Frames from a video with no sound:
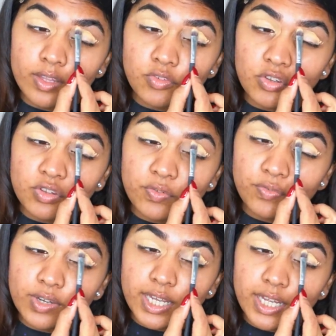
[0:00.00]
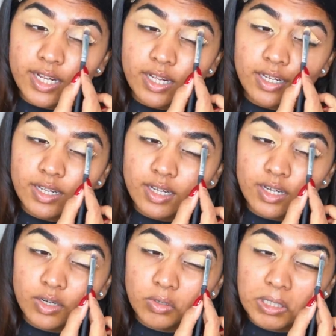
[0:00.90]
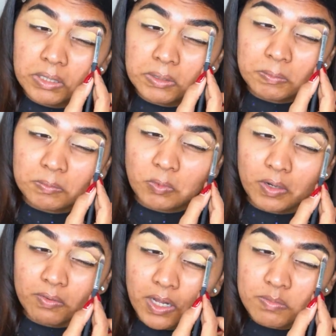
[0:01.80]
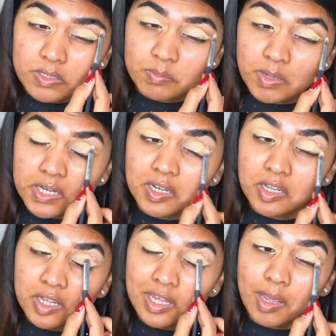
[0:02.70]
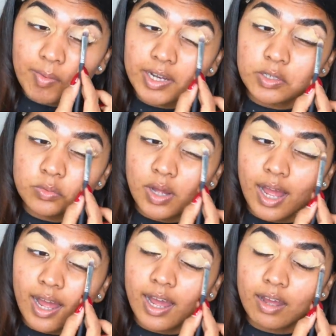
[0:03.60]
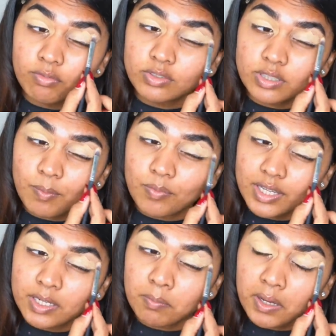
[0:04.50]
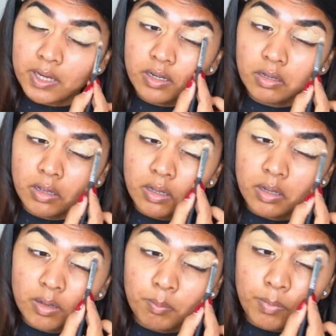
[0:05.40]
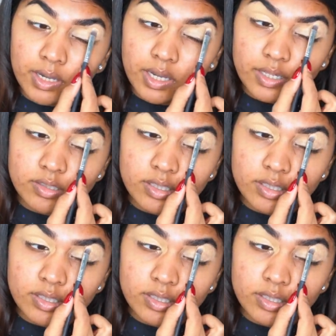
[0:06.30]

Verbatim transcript: just flinging a look, whatever comes in mind. I mean I do have something in mind but let's